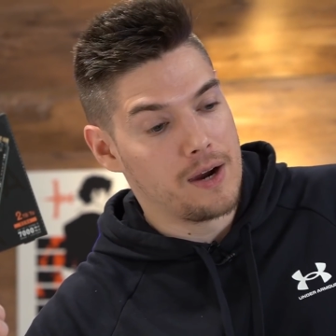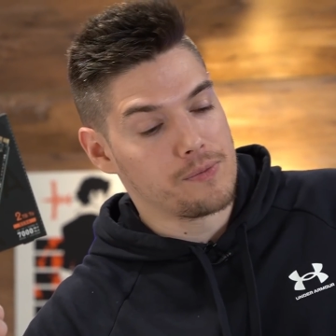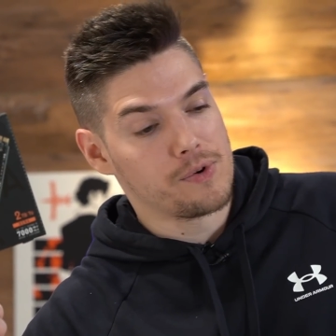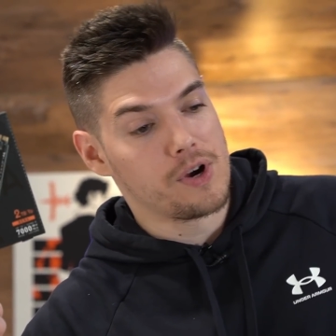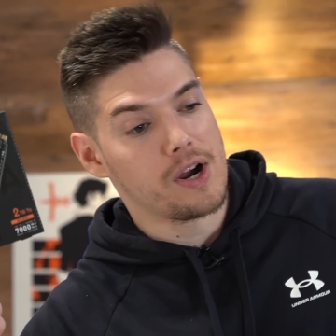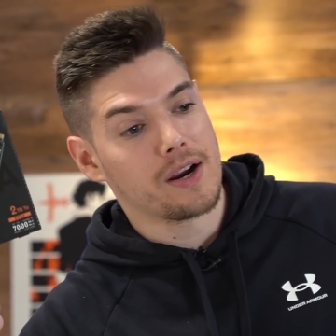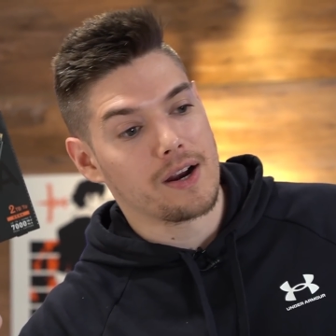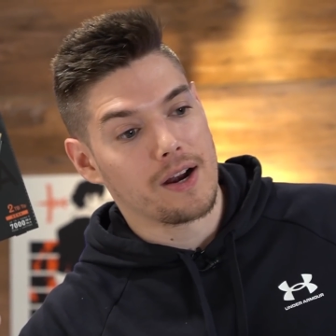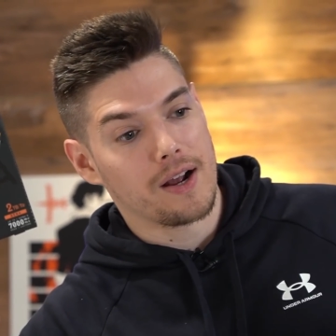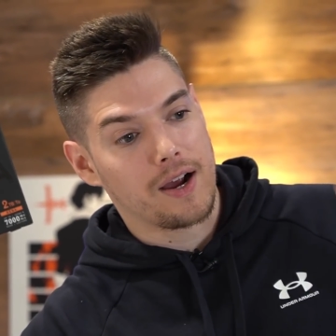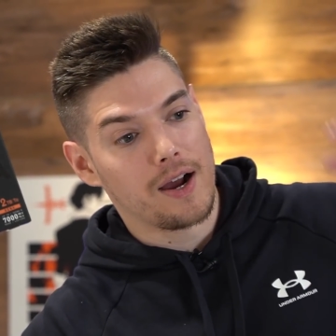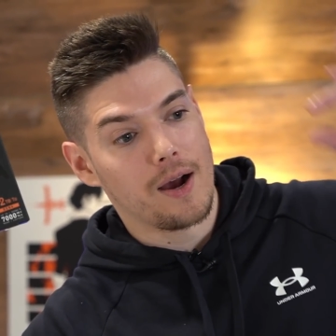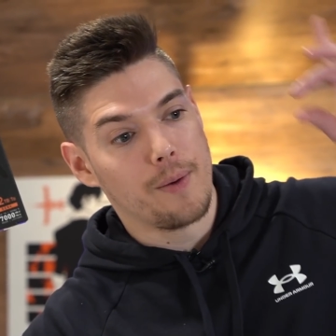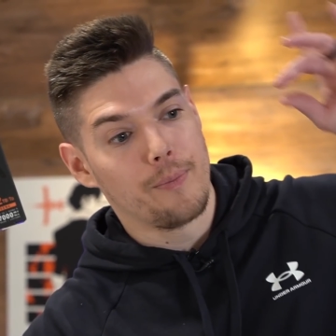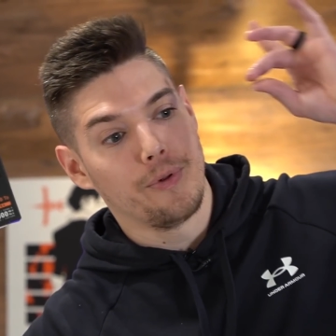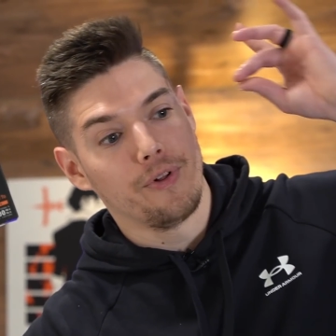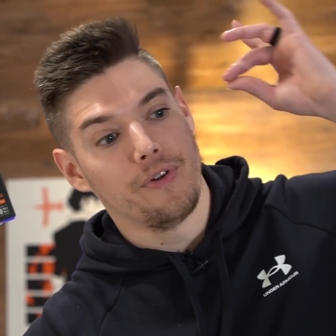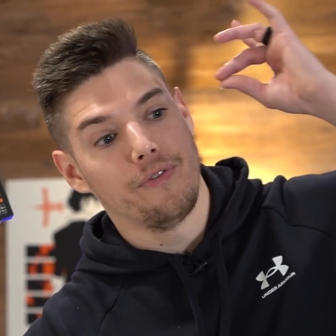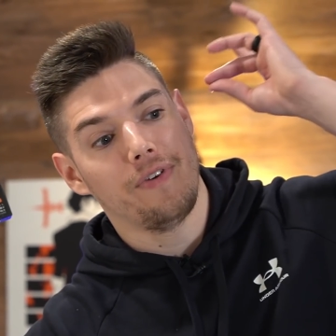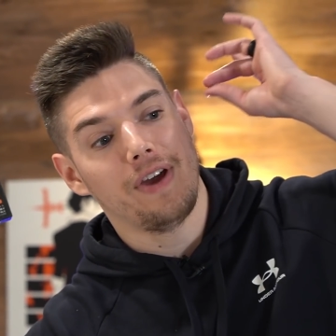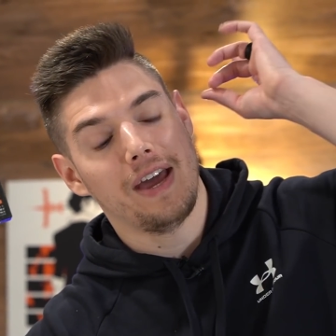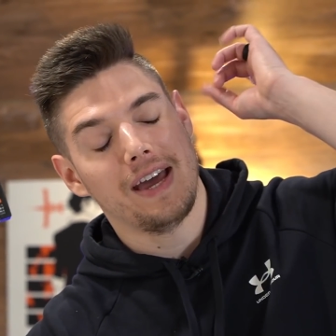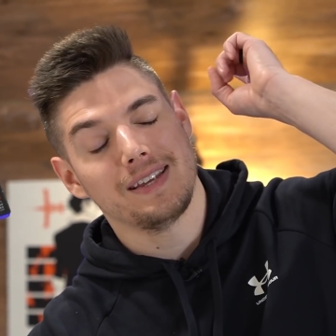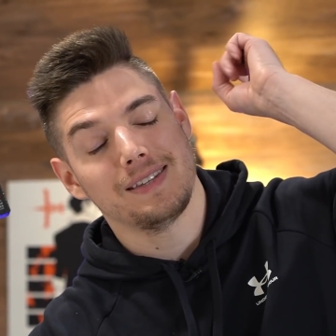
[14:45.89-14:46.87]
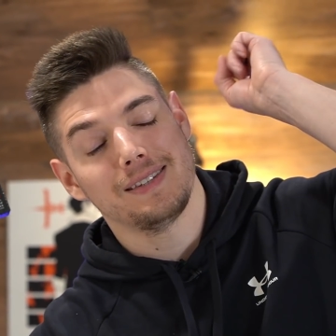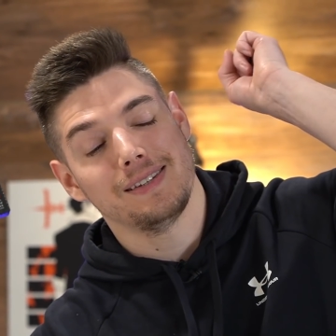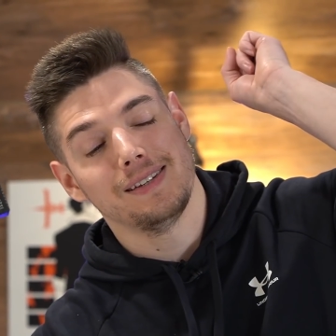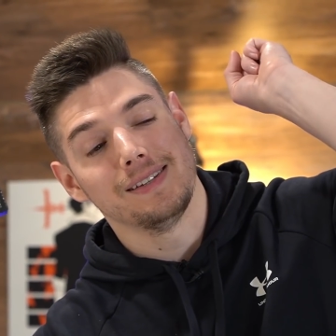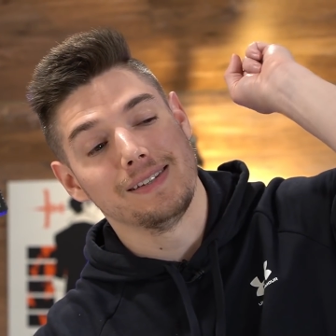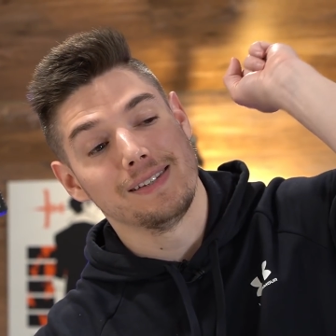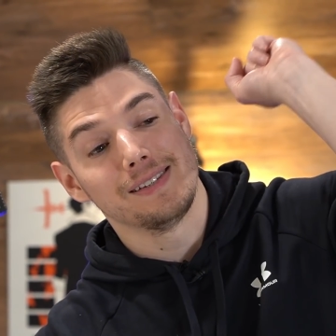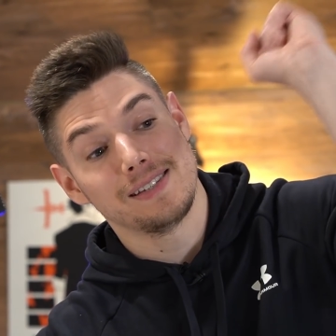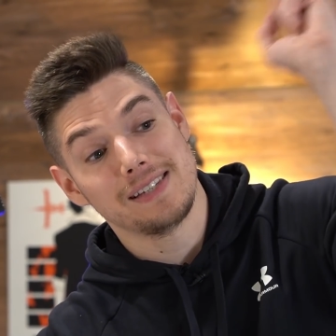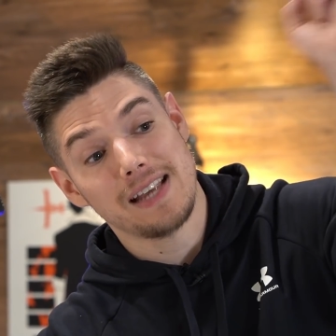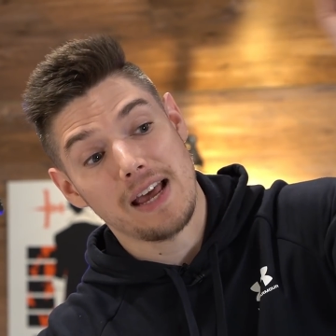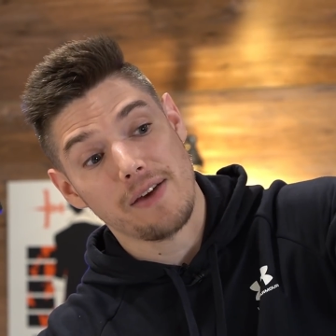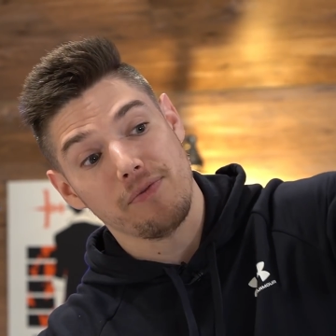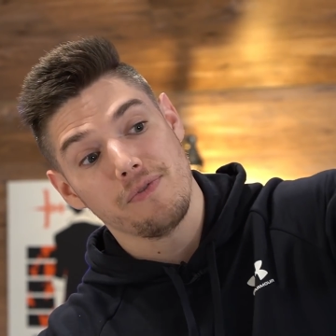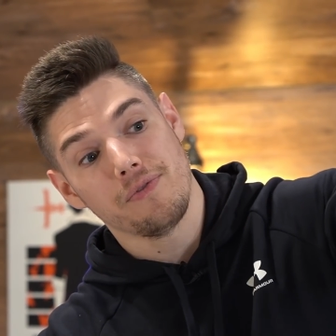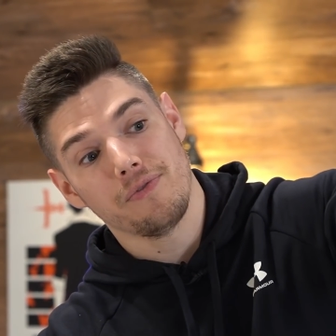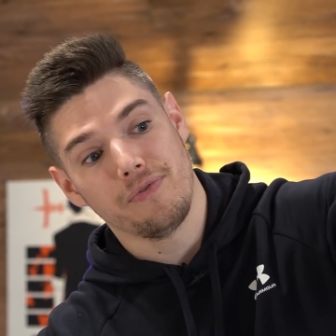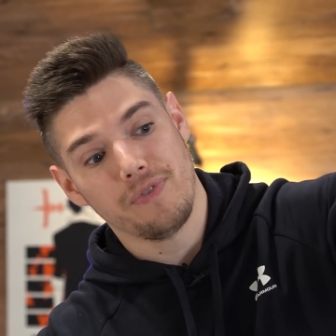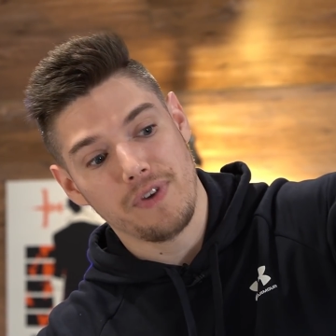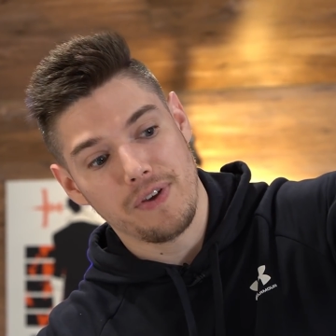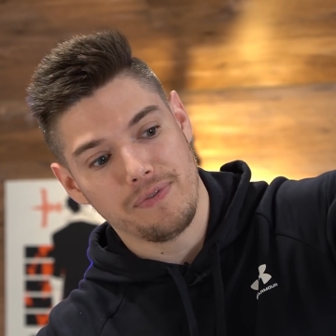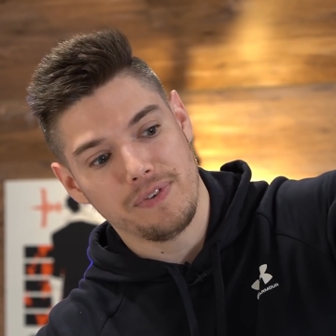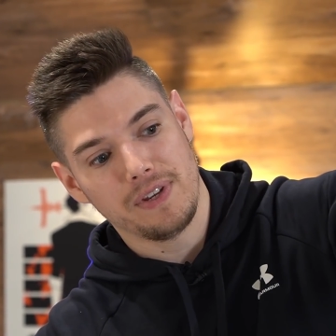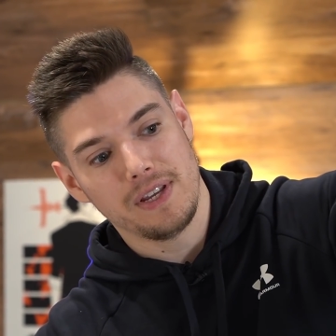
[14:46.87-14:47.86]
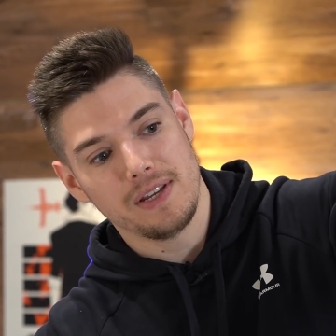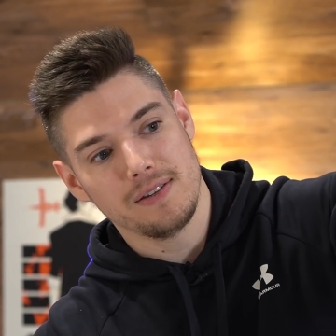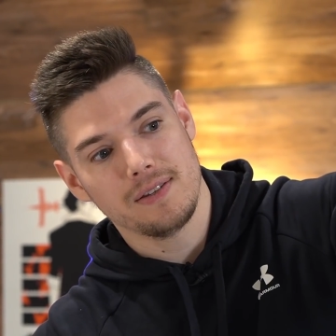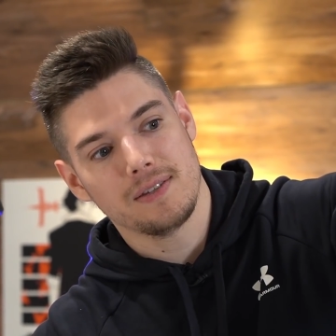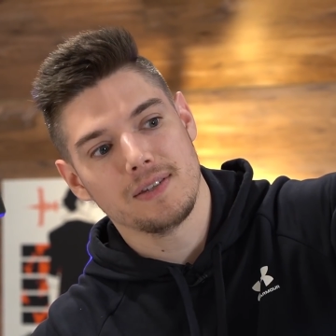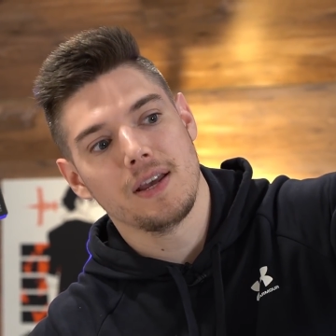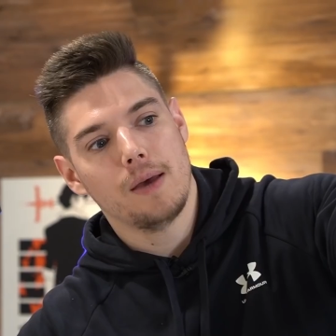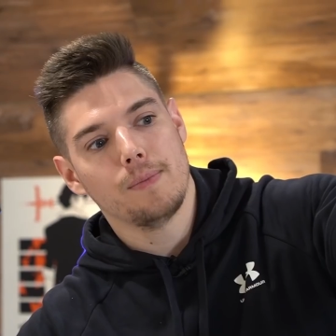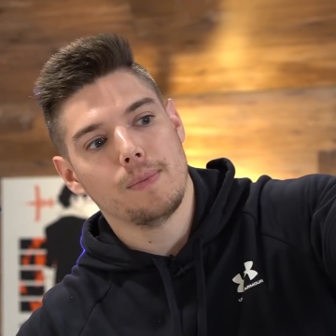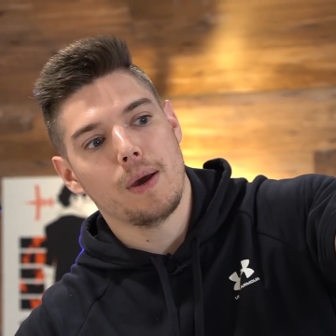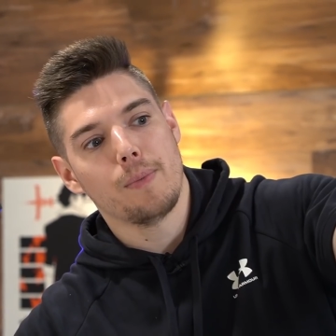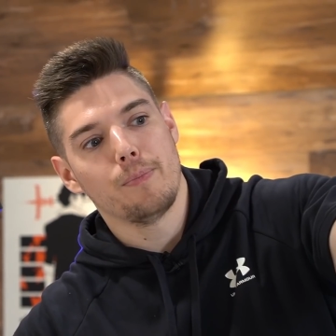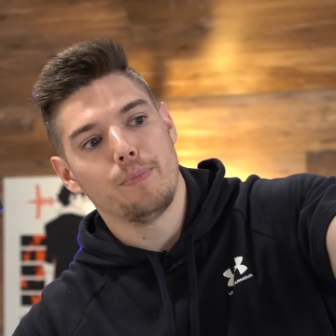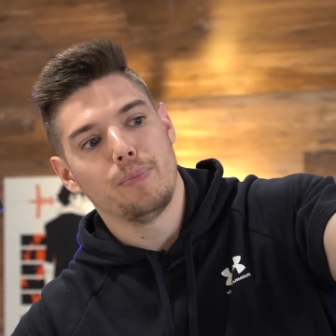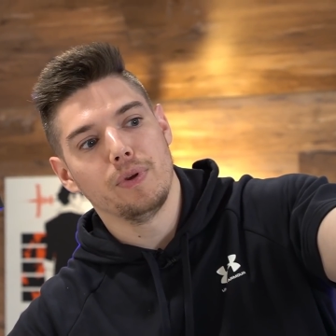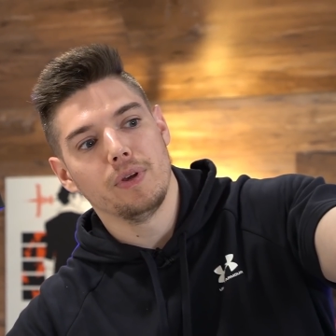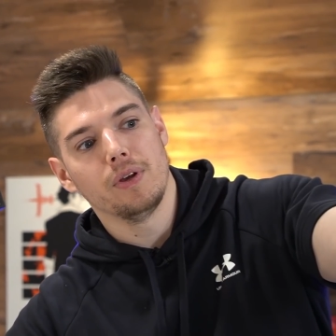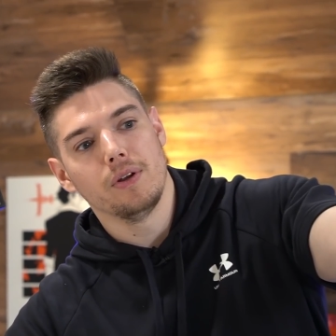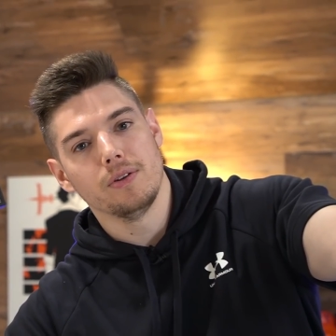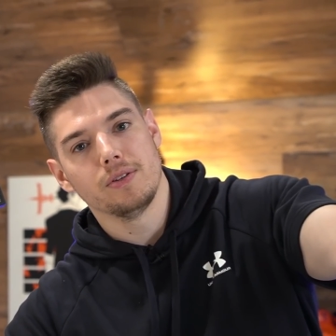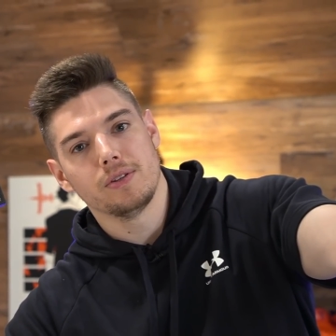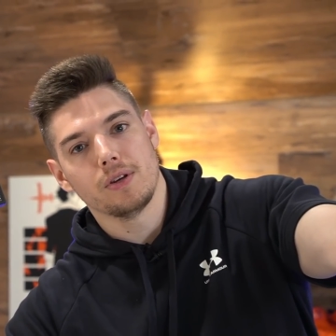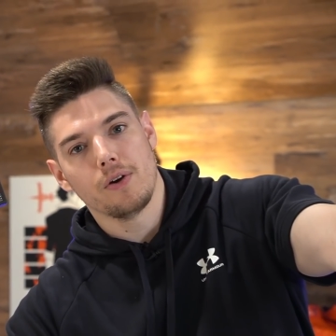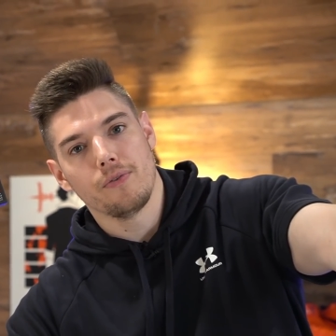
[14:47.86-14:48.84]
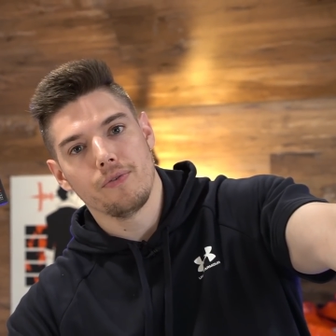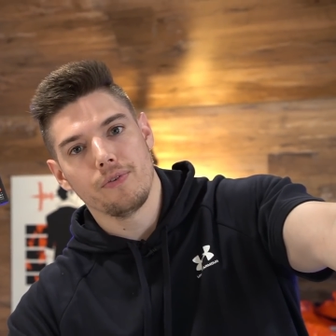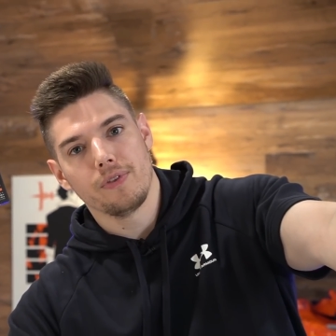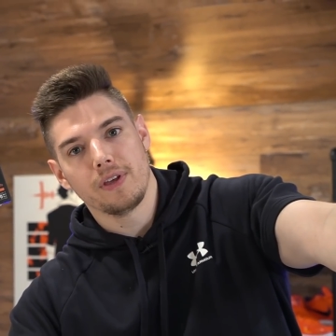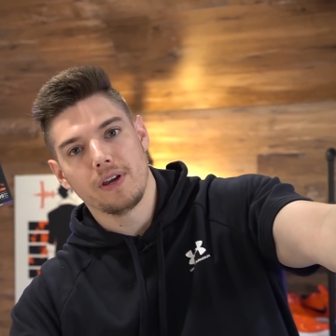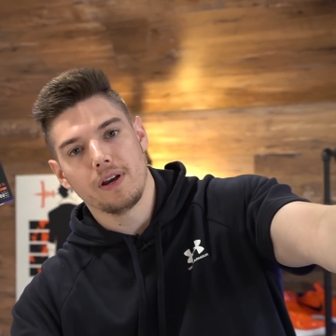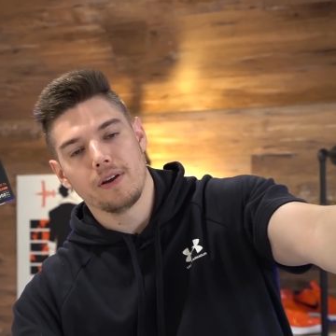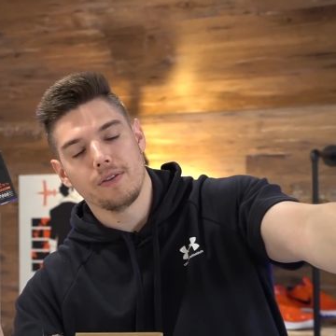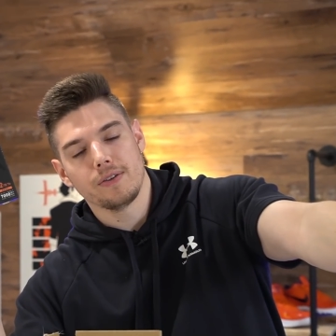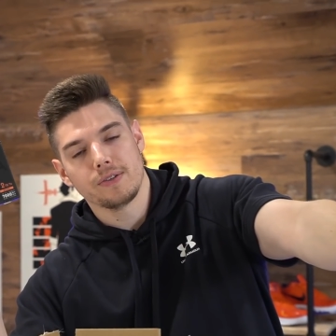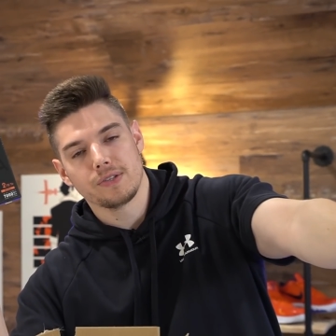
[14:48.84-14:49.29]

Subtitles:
I'm rocking a couple of SN750s and my builds over there.